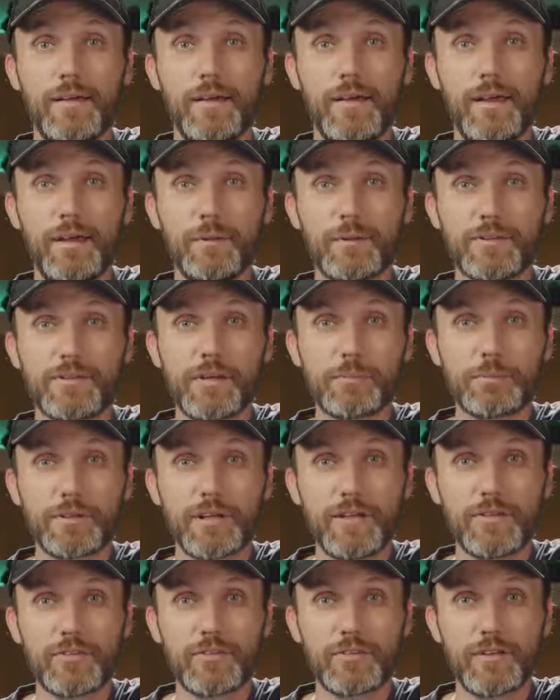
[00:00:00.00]
Hey, what's up
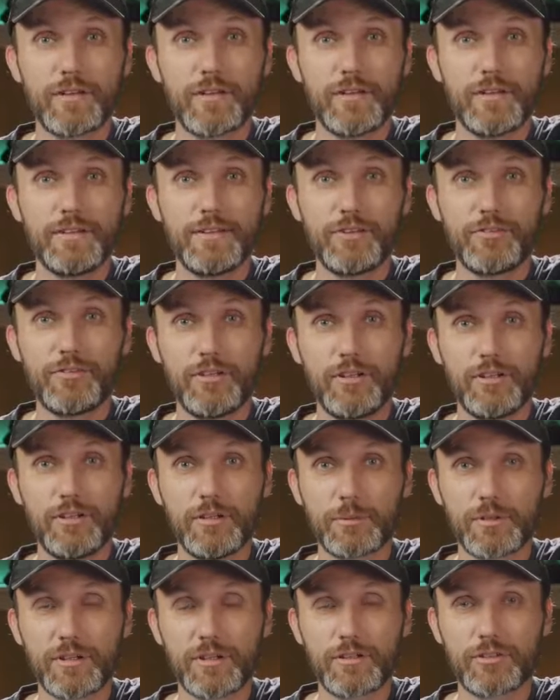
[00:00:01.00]
guys? In this
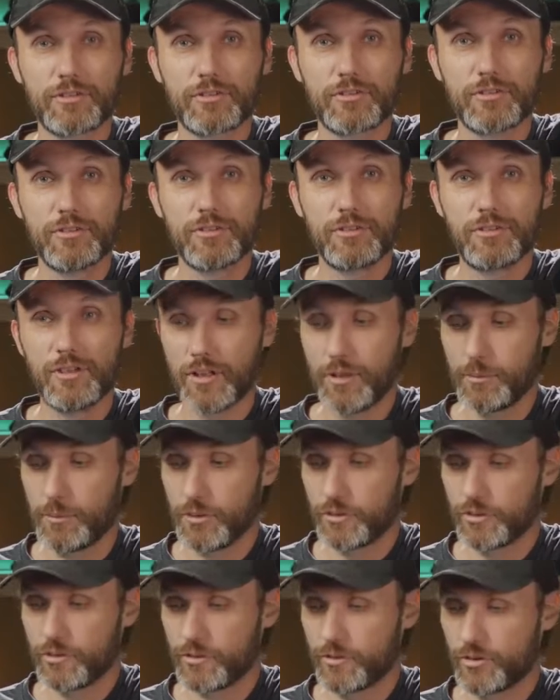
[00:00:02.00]
video I'm going to talk
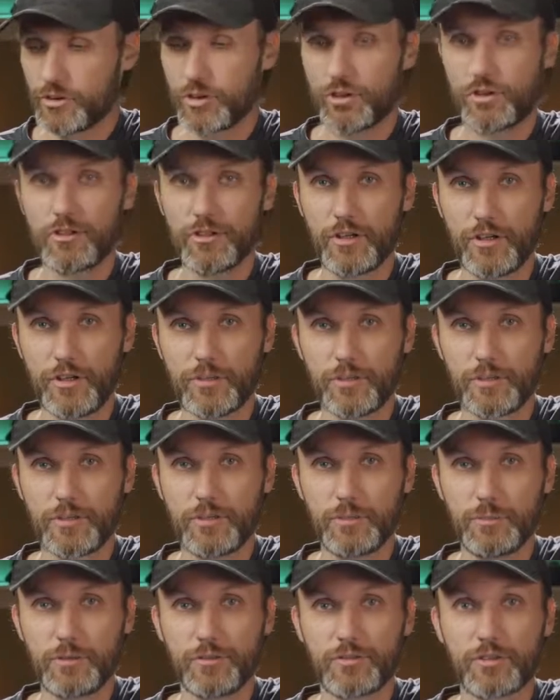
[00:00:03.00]
about security.
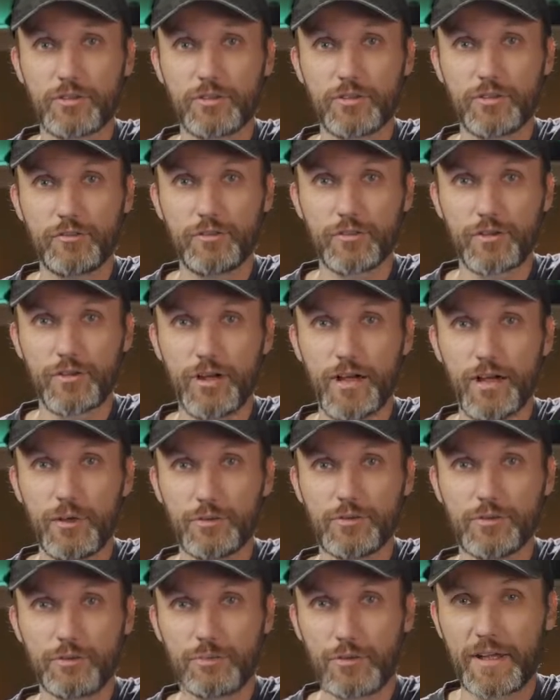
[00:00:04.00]
Could be security for your
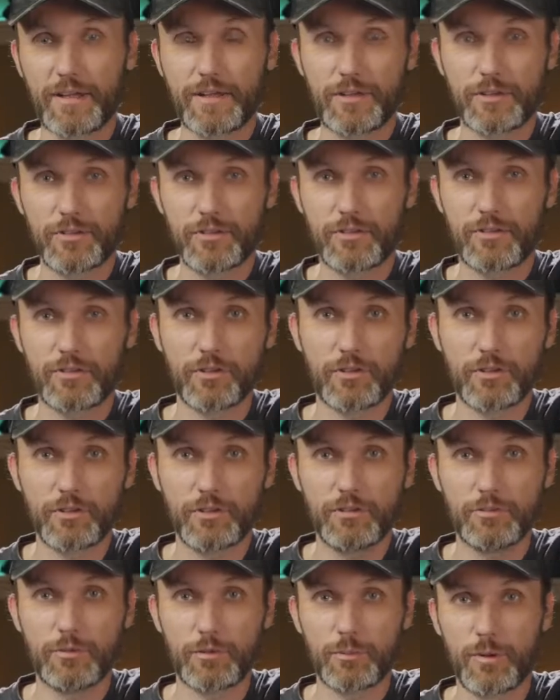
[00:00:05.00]
house. In my case it's
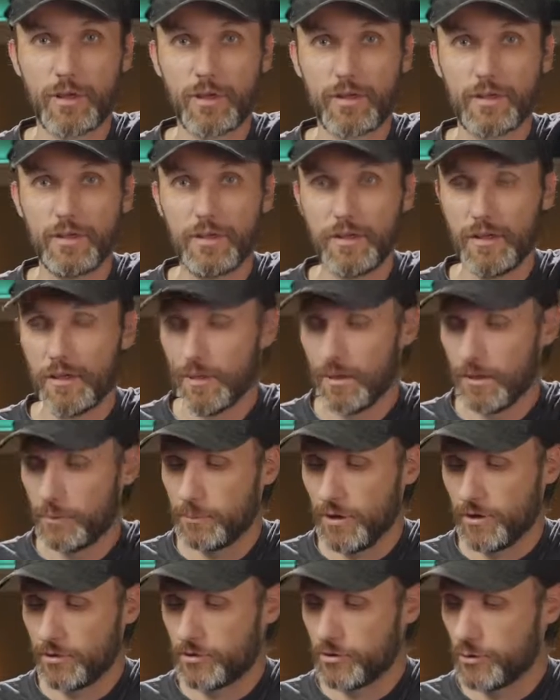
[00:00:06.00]
security for
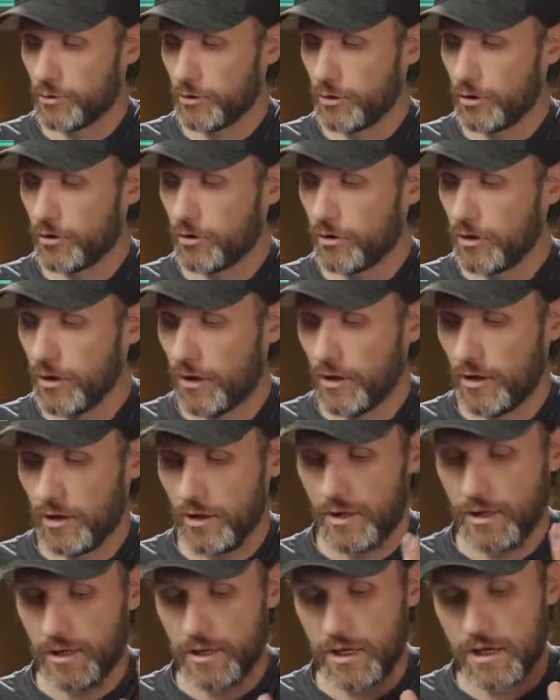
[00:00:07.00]
my studio.
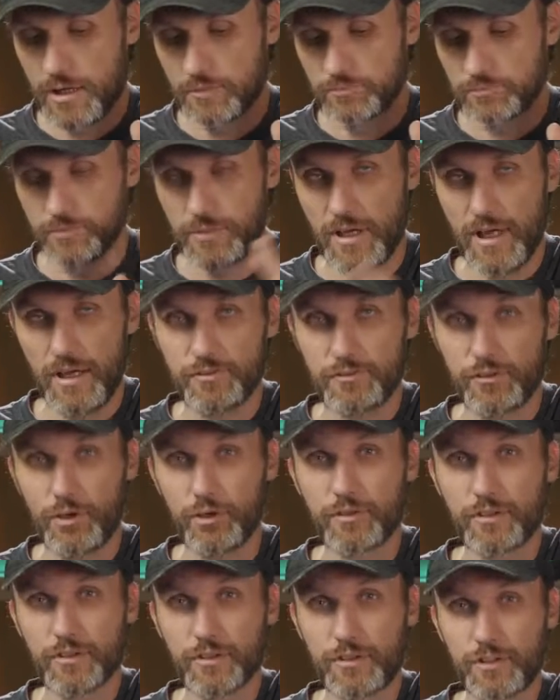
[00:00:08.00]
I've
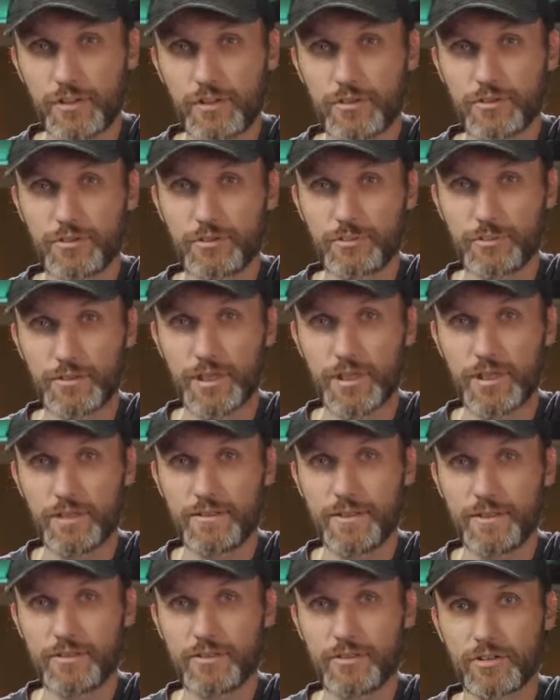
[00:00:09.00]
over the years I'm kind of
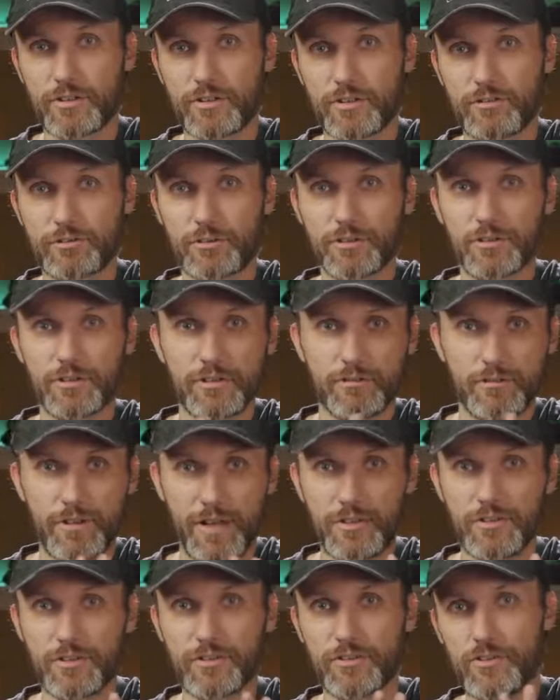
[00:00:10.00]
testing different
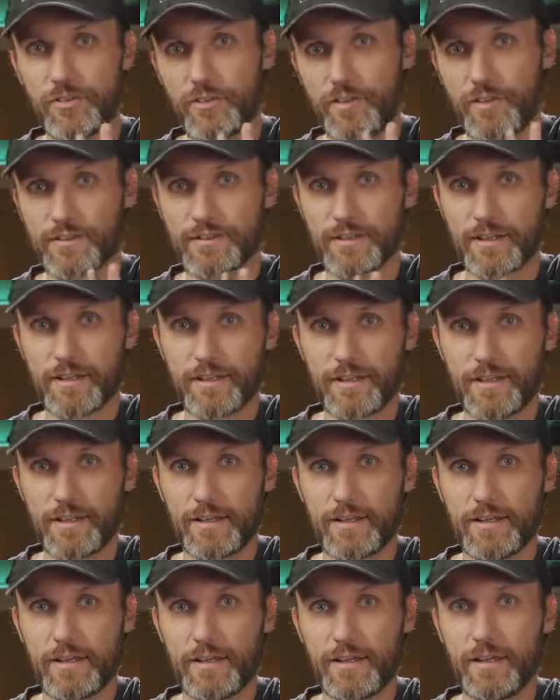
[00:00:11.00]
devices and things like
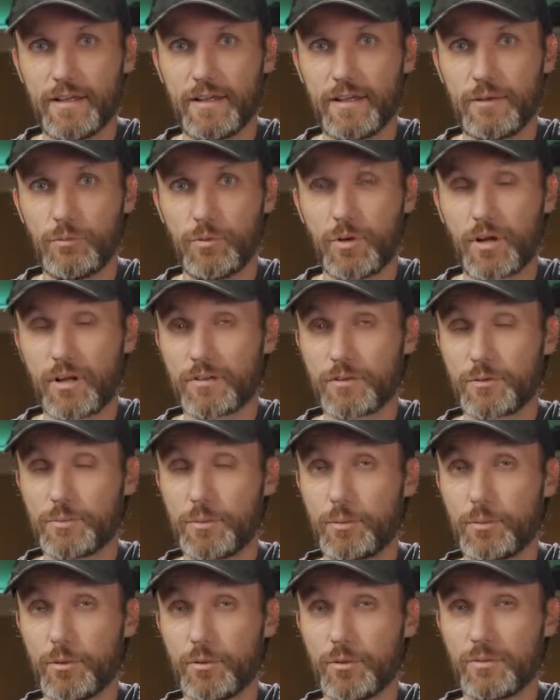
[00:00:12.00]
that. I'm one of those
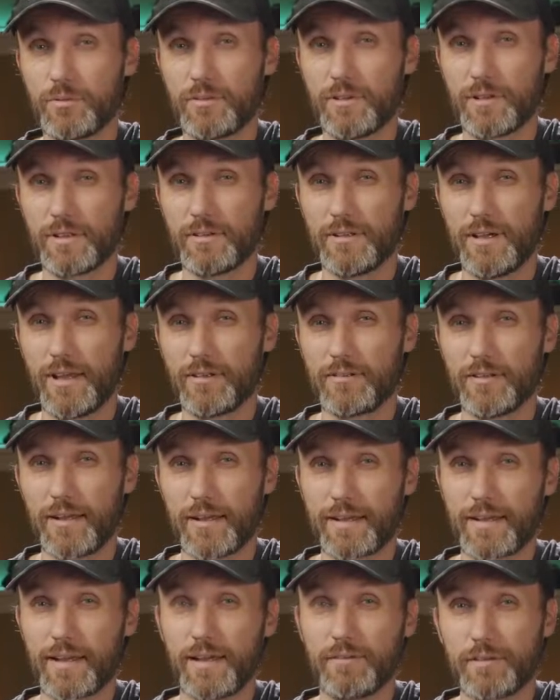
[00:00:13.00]
people who I don't
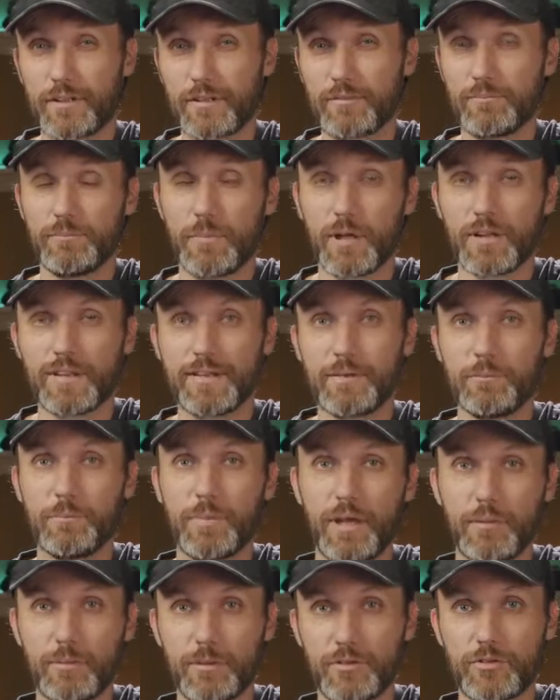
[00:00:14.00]
like having monthly
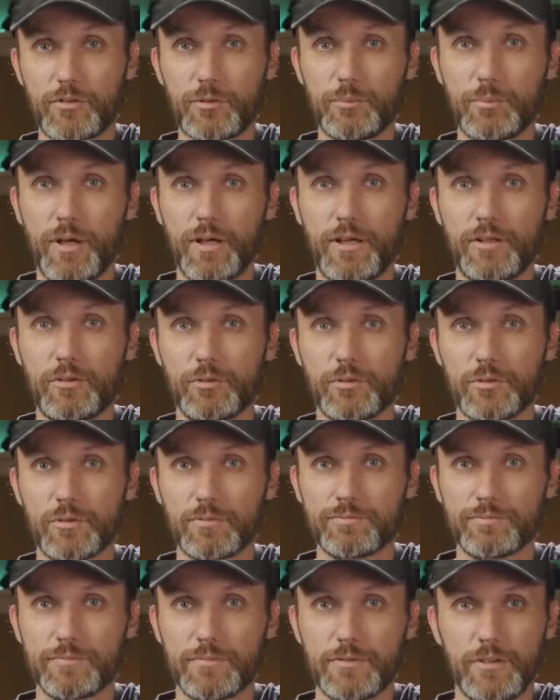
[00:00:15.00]
payments to pay
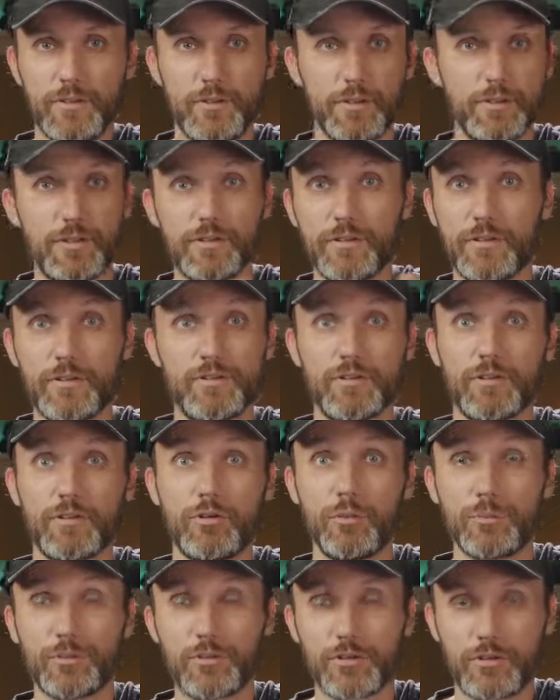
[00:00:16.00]
to a
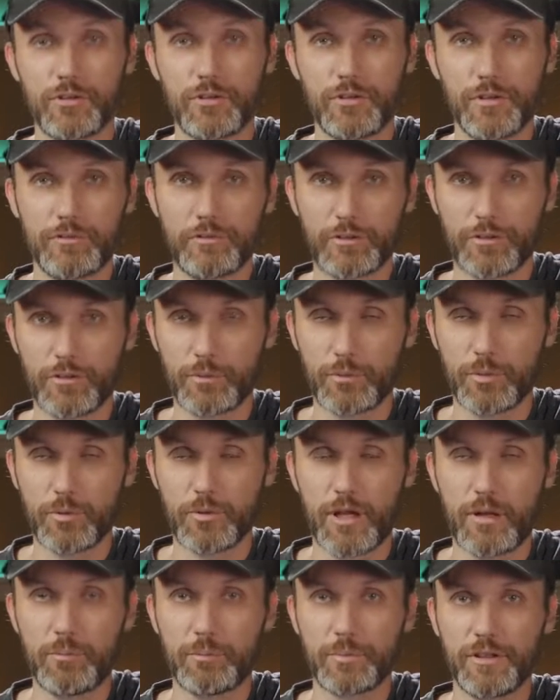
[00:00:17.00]
home security, for example,
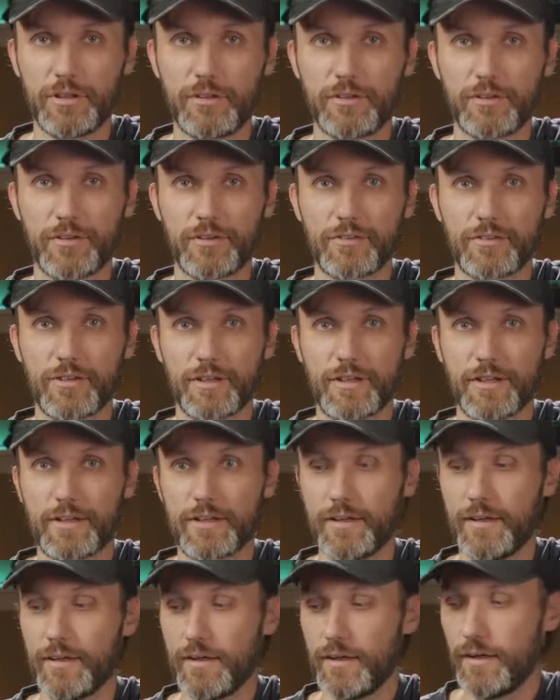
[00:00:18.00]
company or things like
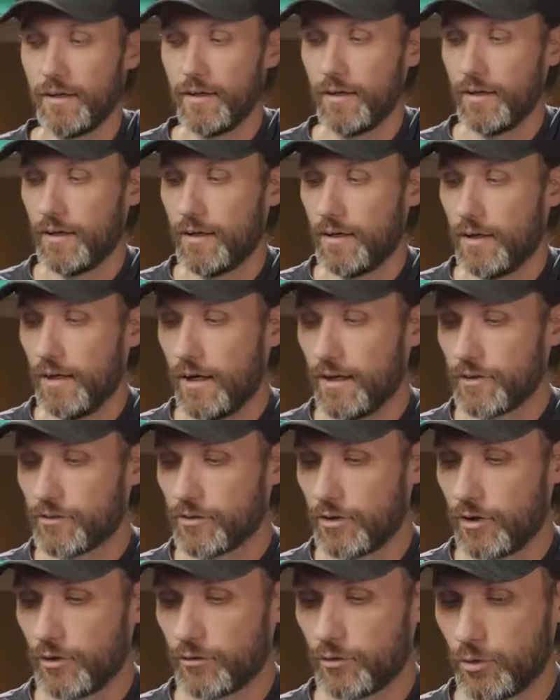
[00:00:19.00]
that.
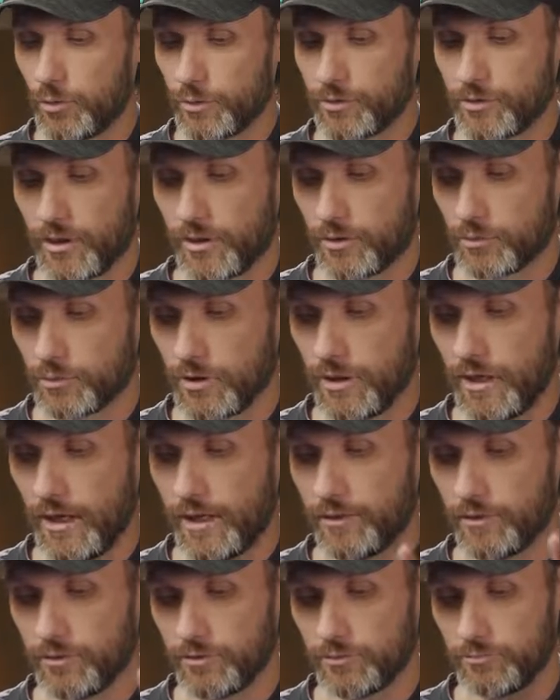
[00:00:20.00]
So I've always kind of
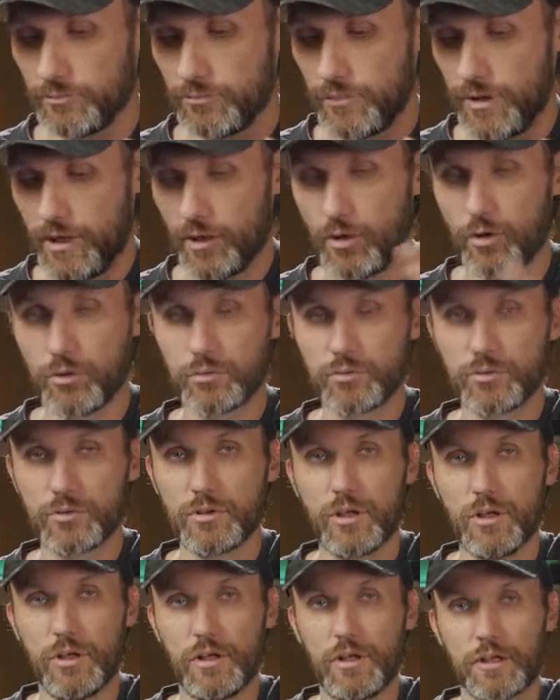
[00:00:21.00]
relied on my own
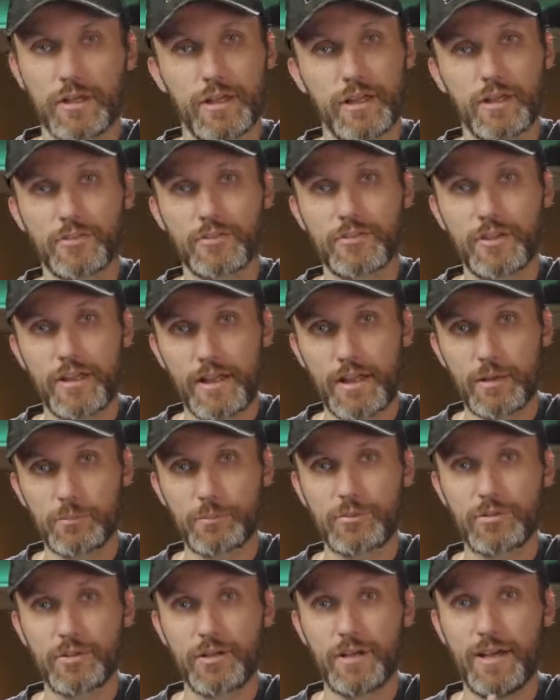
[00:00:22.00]
kind of
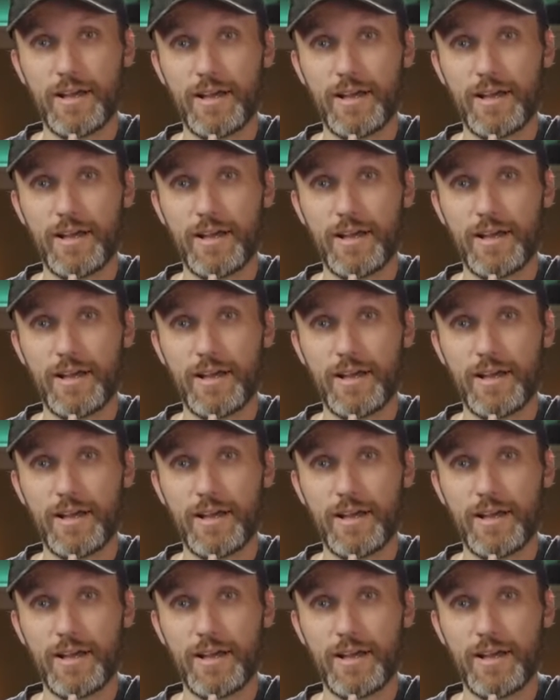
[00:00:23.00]
setups.